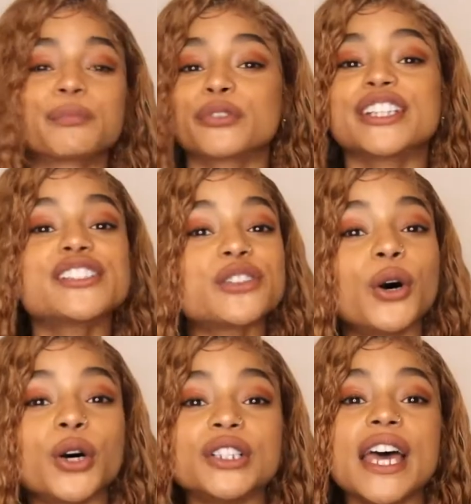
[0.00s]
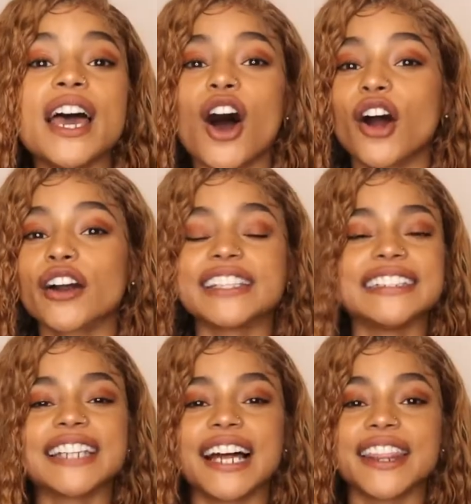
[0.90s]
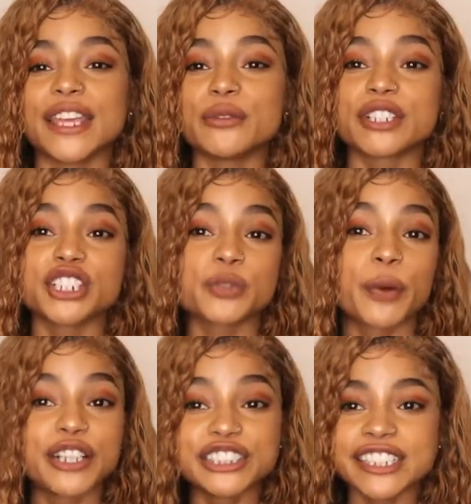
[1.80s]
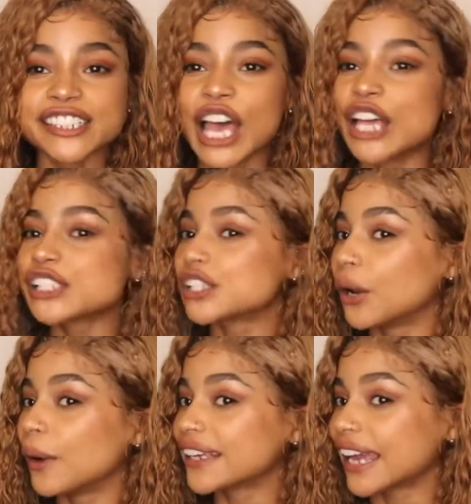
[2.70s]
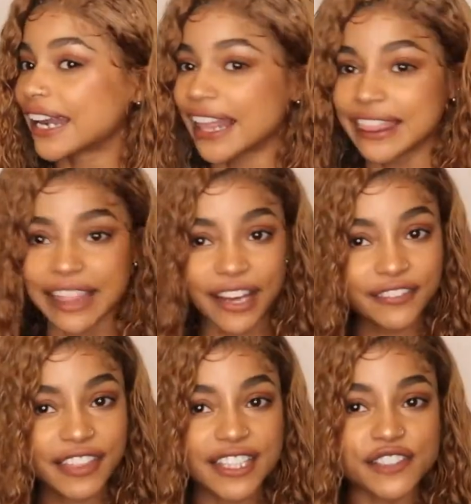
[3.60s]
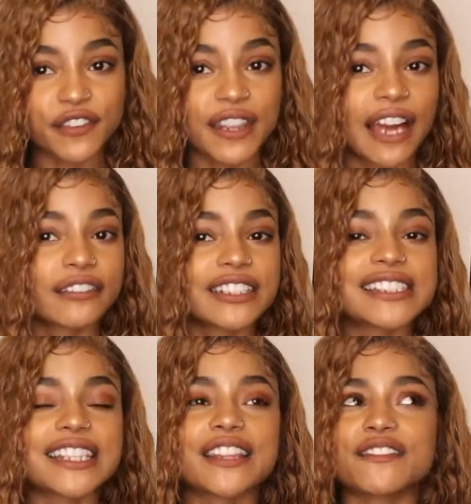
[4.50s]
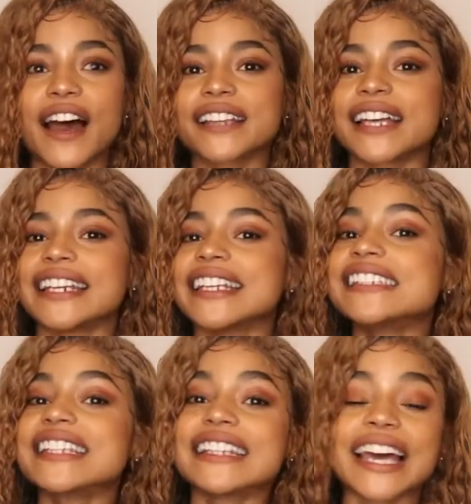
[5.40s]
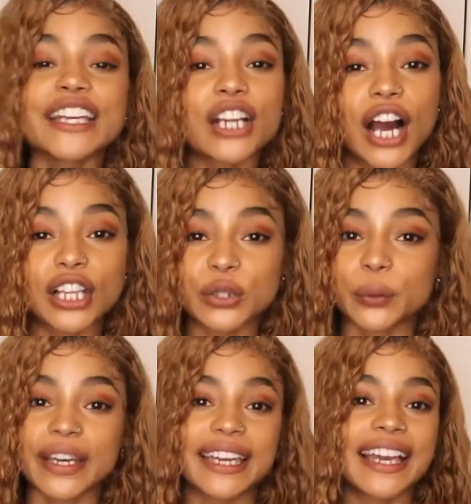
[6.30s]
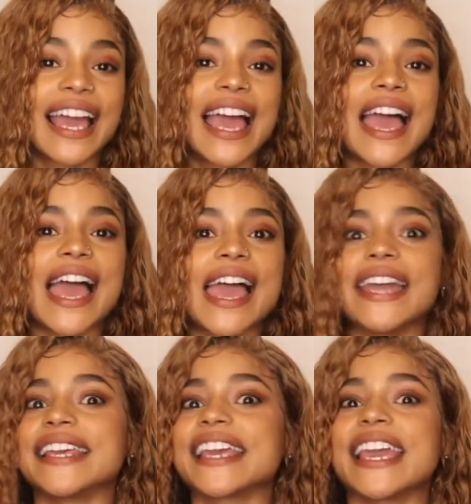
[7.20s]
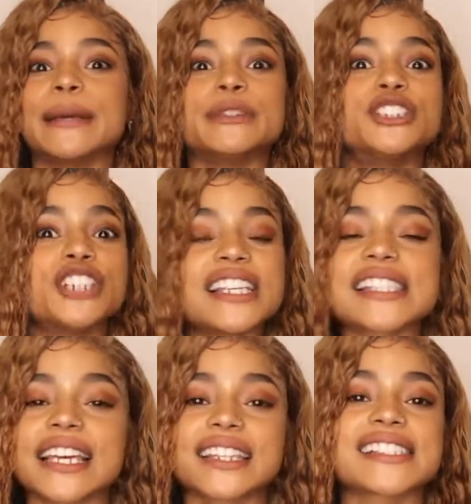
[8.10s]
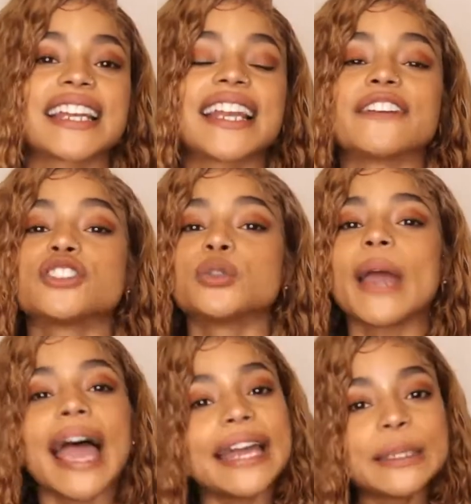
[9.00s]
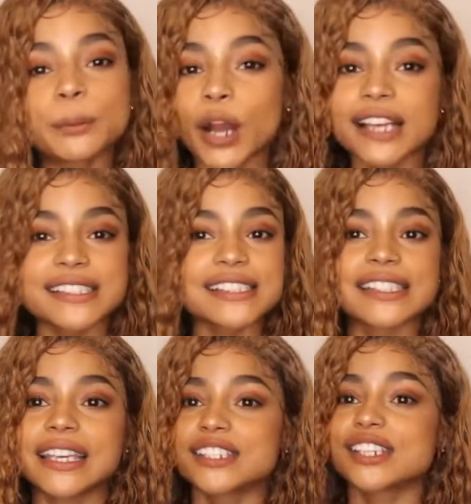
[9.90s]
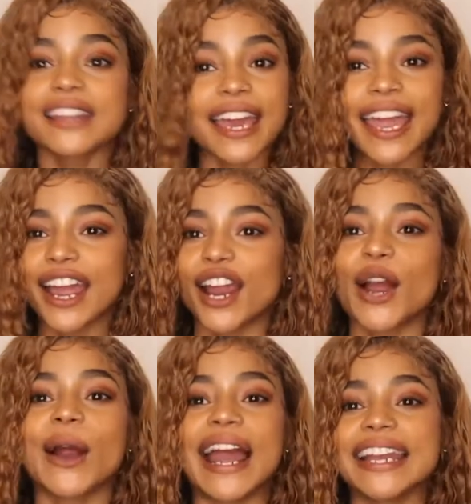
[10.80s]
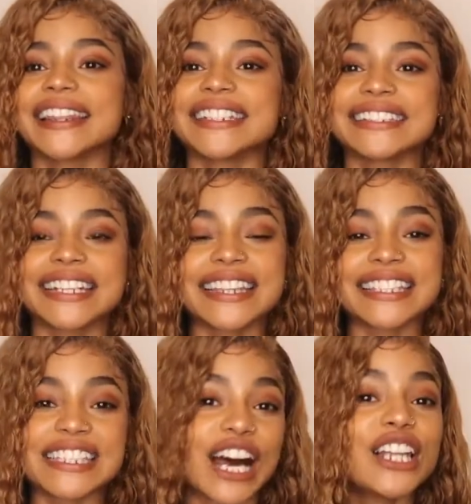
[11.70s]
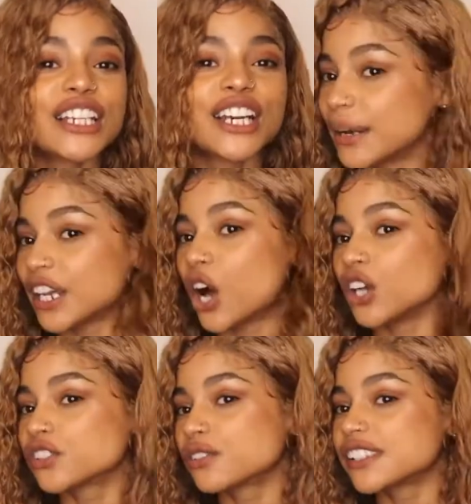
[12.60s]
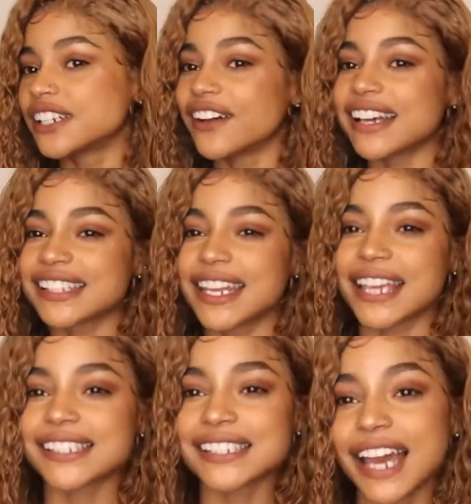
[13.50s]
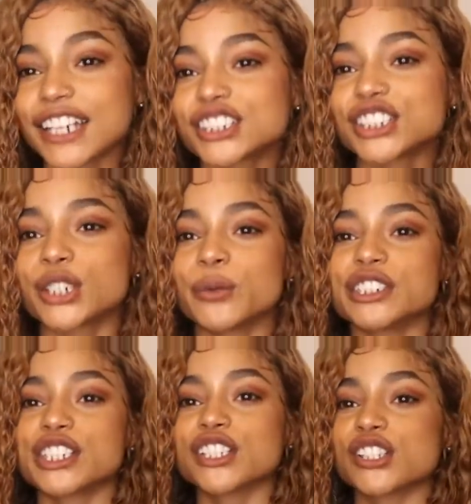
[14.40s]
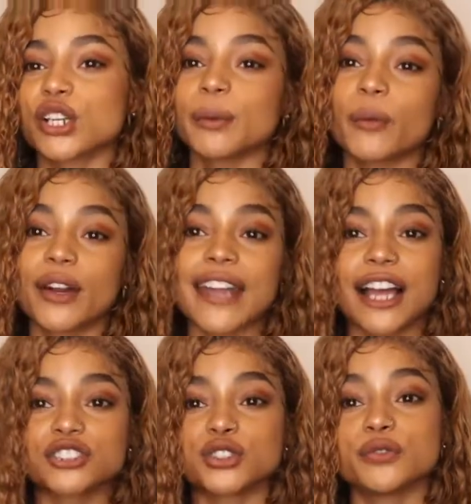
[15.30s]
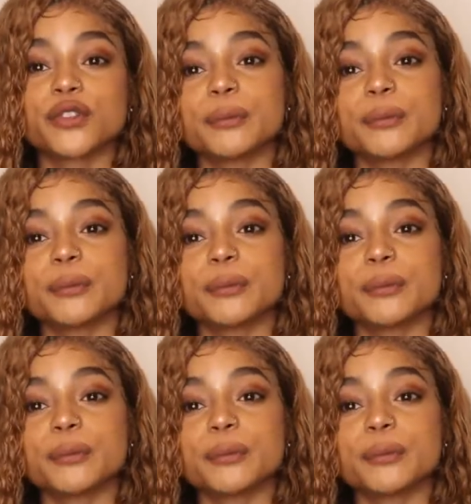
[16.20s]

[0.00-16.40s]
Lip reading: pre-sold, already done, that you can just purchase. So again, I love this for that reason, the fact that it is a lighter colored wig and it came just like this. I didn't have to do any processing to the hair or anything to get it this color, but it also still has a nice texture, which looks a little bit more natural for